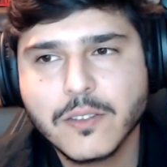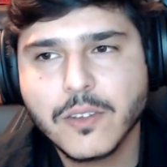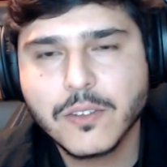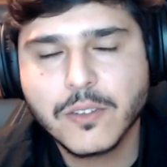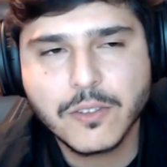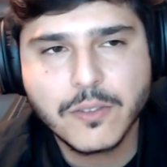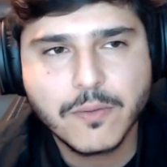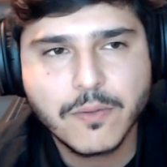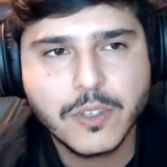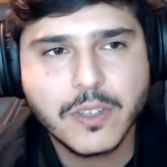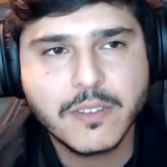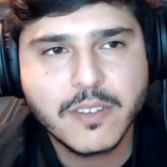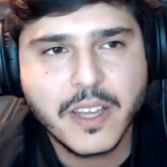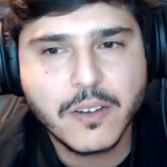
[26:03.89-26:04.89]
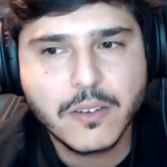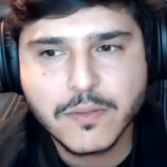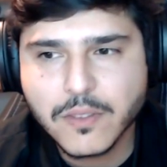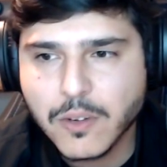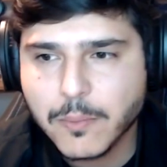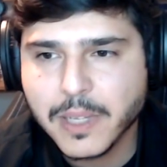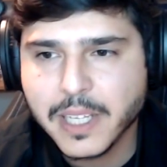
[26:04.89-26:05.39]
Just for the sake of
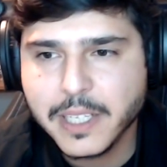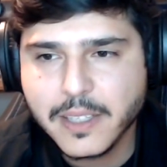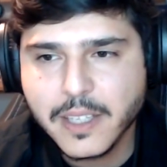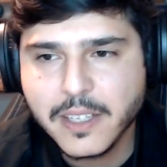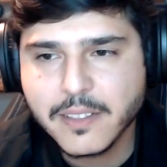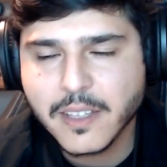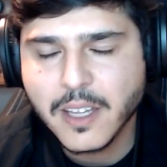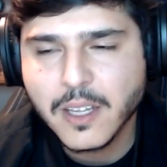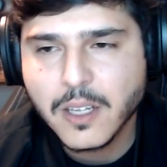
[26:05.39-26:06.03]
completeness.